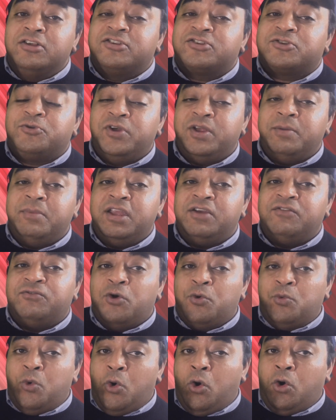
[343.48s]
screaming
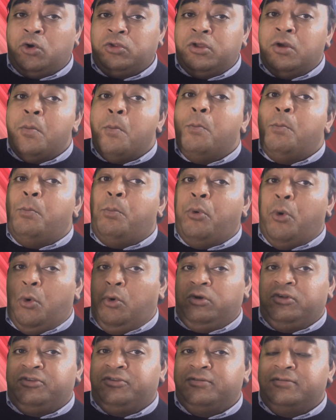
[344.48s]
the word
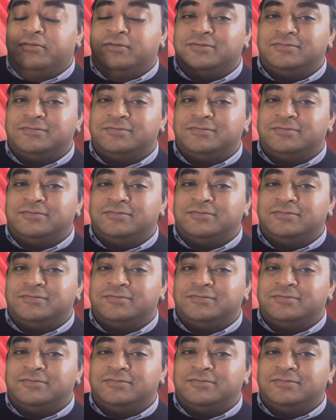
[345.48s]
balls.